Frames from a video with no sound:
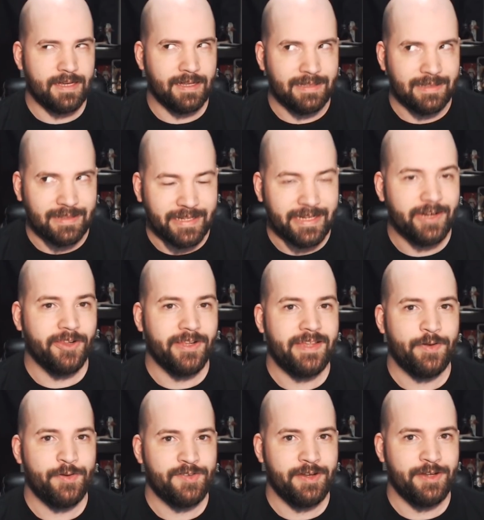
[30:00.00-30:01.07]
clearly
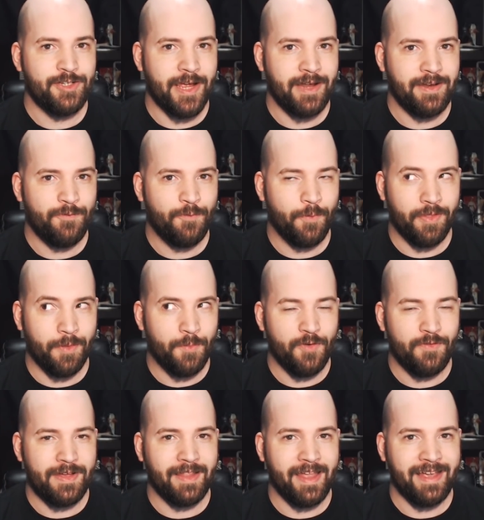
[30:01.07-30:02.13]
there's an agenda with a
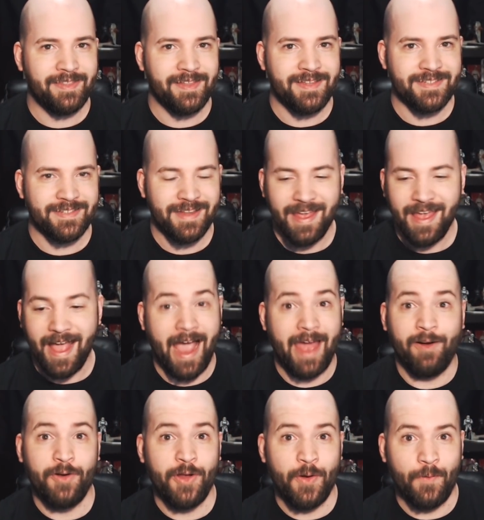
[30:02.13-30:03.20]
movie like this, I
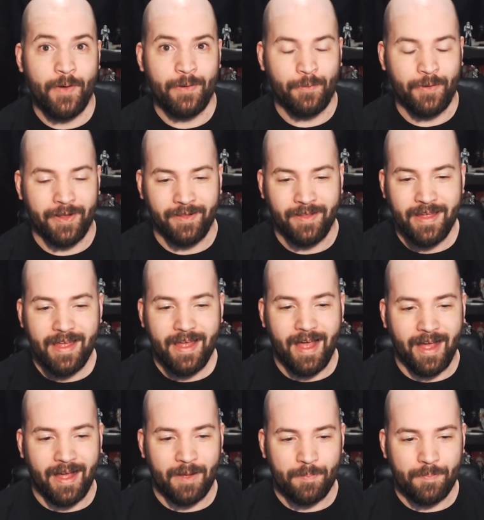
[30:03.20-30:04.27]
don't know what will.
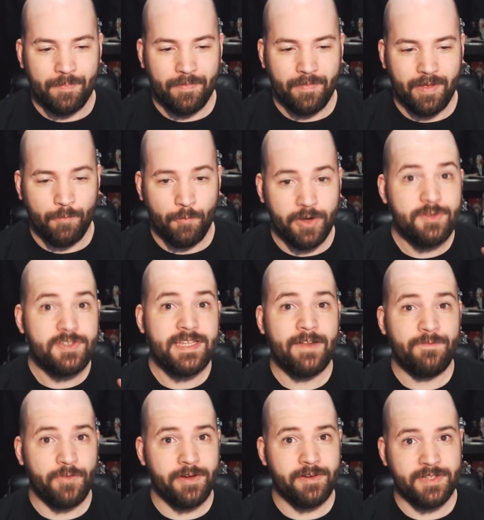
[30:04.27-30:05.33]
When you see
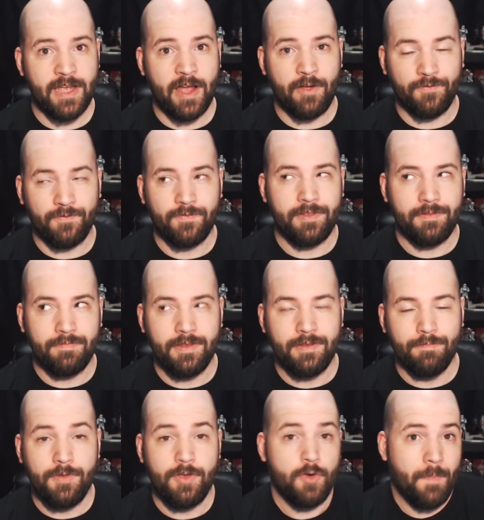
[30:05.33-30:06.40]
it for yourself,
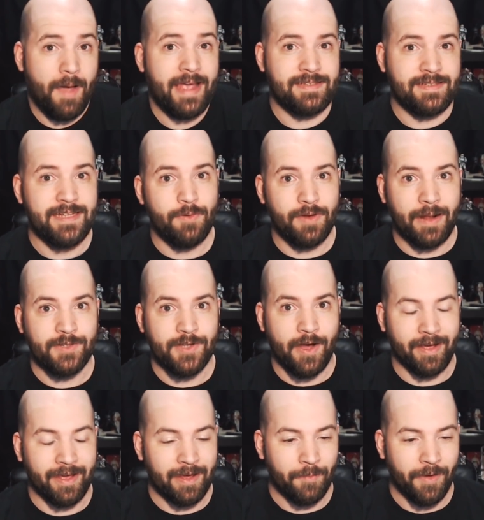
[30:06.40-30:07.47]
you might see what I'm
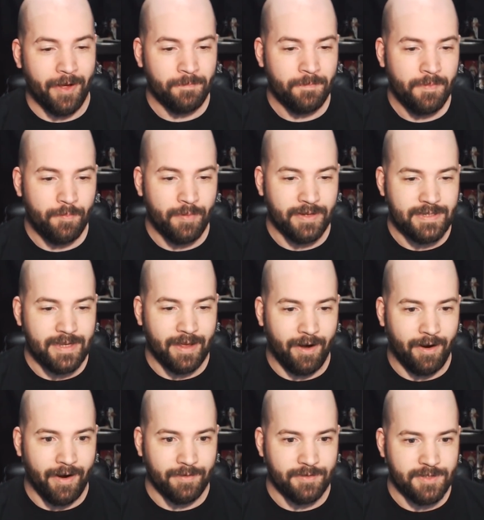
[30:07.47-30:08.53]
talking about. But
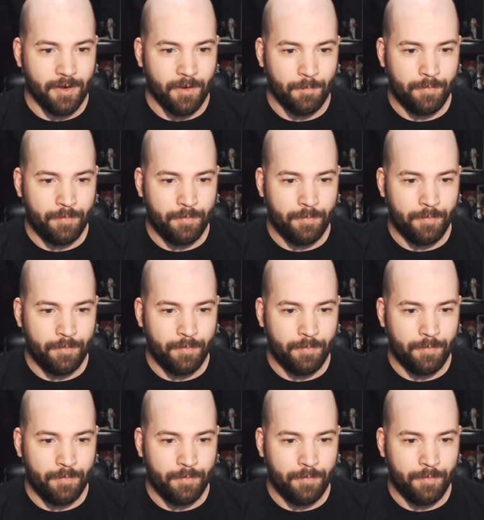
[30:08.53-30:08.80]
all right, so